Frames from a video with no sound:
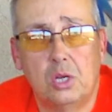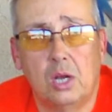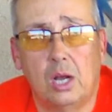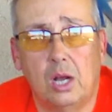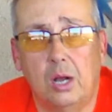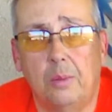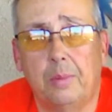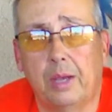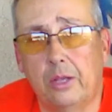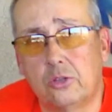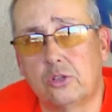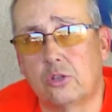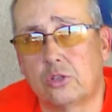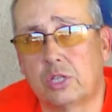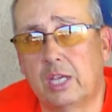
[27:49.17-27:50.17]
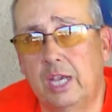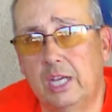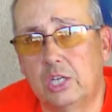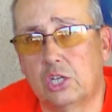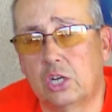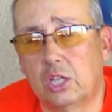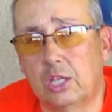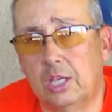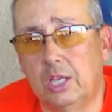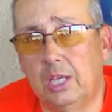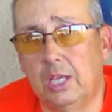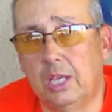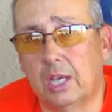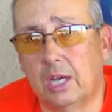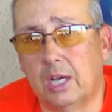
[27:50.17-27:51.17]
I use those
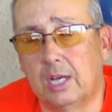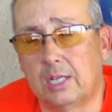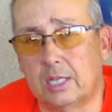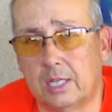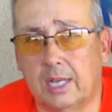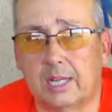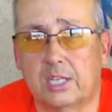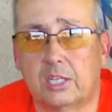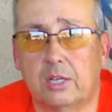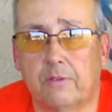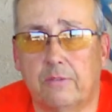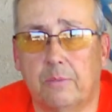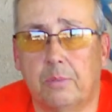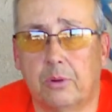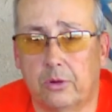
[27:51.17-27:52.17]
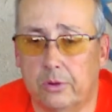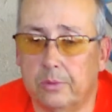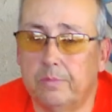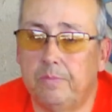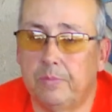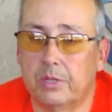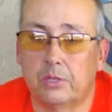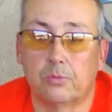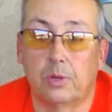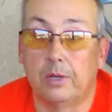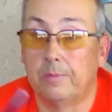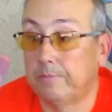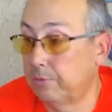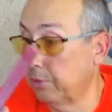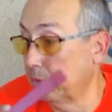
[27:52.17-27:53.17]
occasionally to get stuff apart as well.
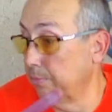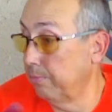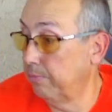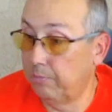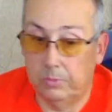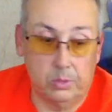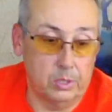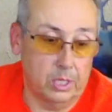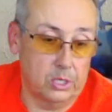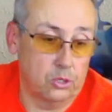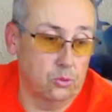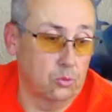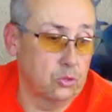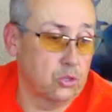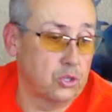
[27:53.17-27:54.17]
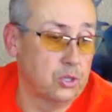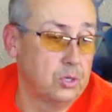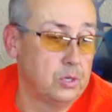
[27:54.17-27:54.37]
So nice tools.